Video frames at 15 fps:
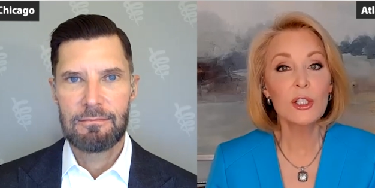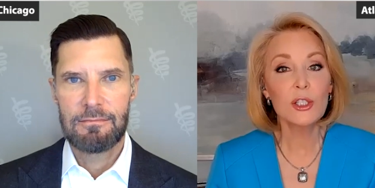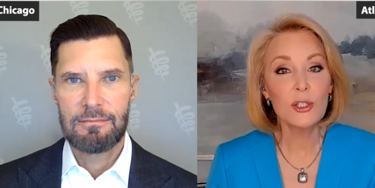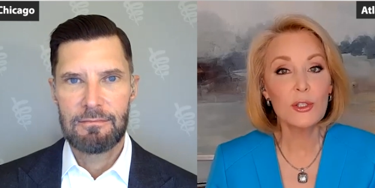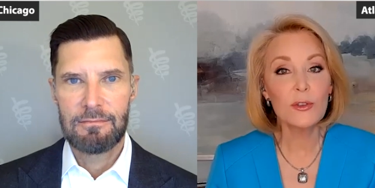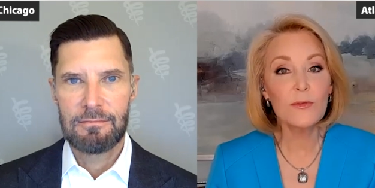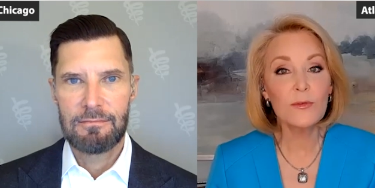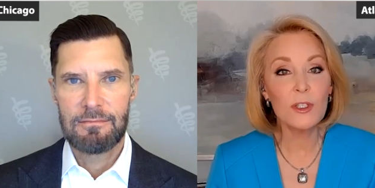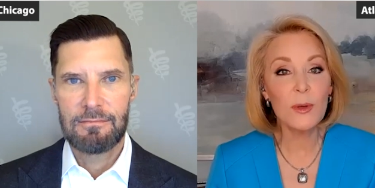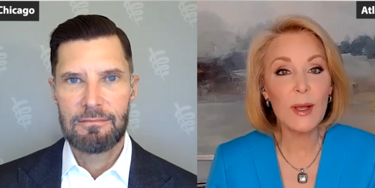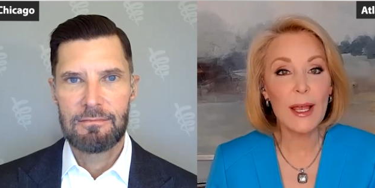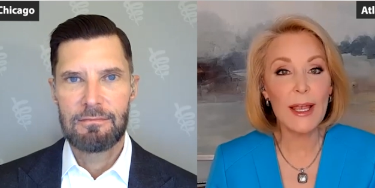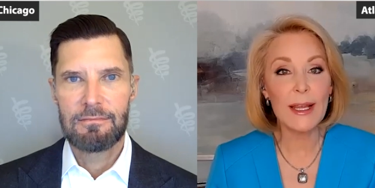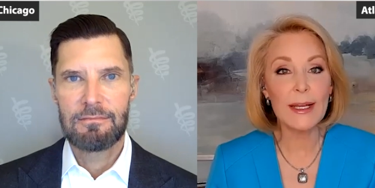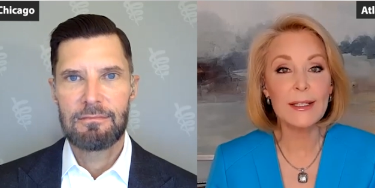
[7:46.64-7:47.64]
Speaker 1: two flu
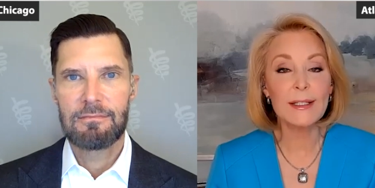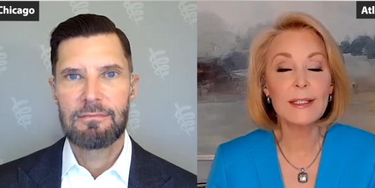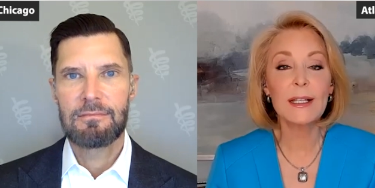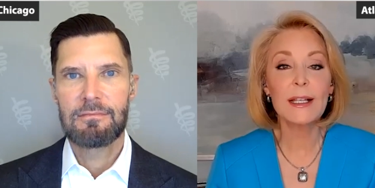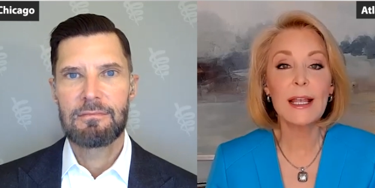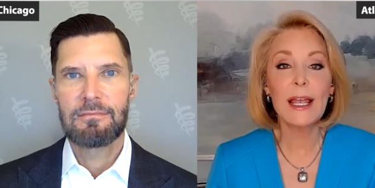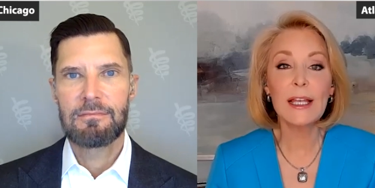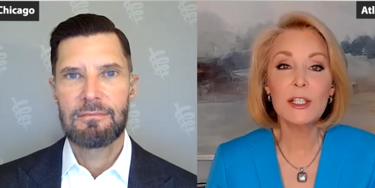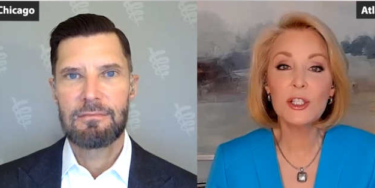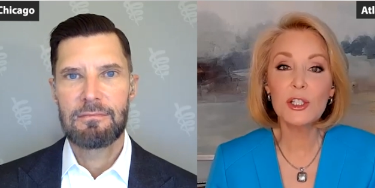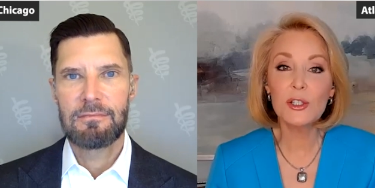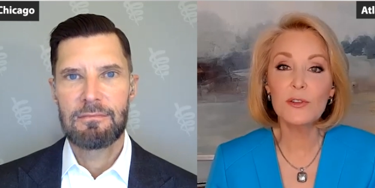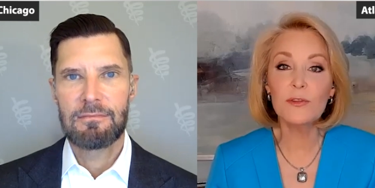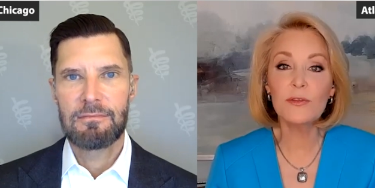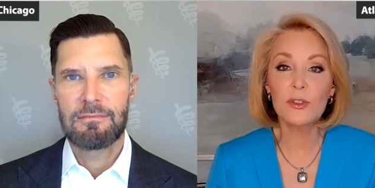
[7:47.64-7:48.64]
A's, and
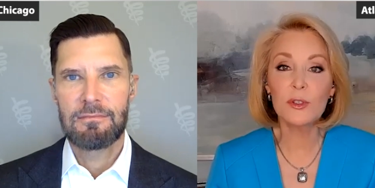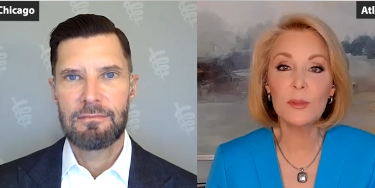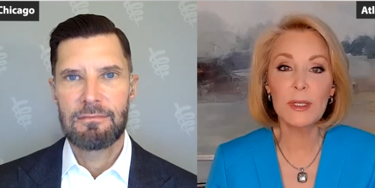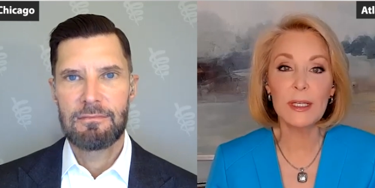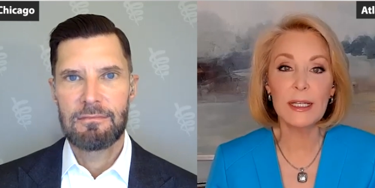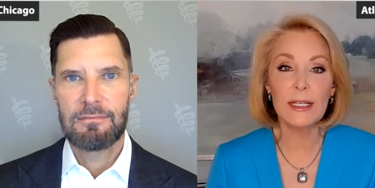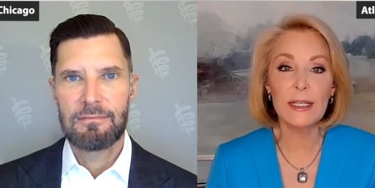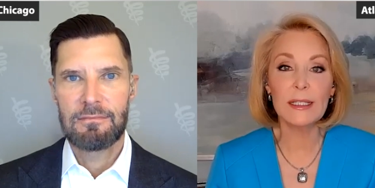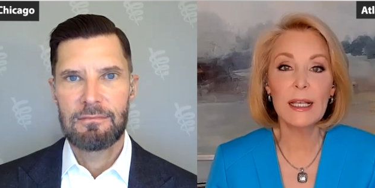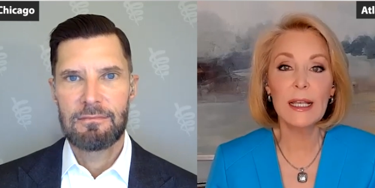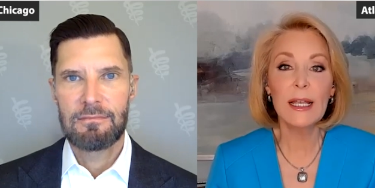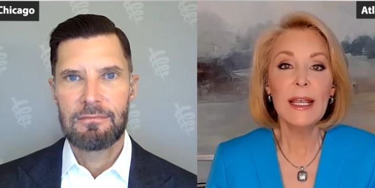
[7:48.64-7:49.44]
two flu Bs.